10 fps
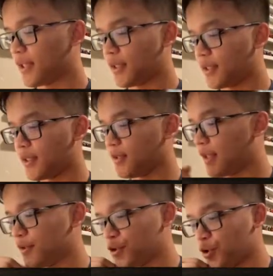
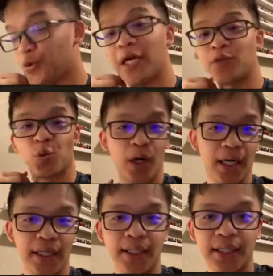I'll show you guys
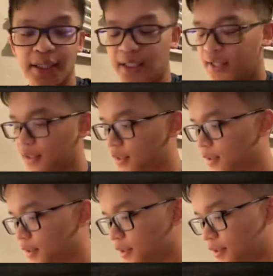why in a
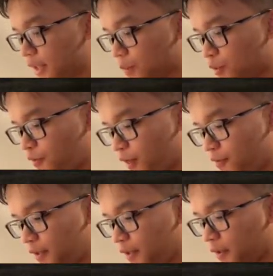deck profile
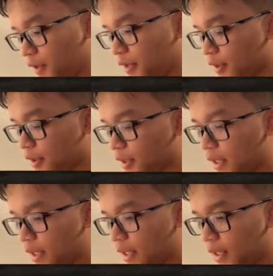video later.
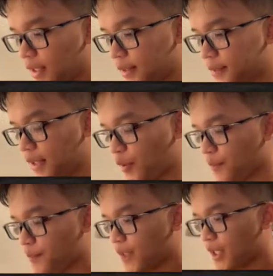Anyway,
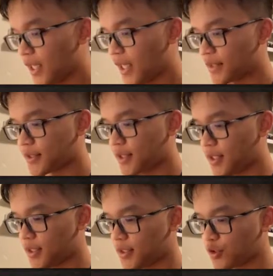Hex
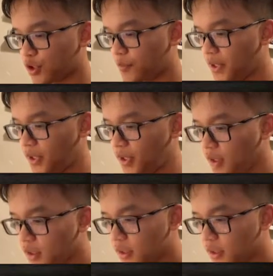card is going to be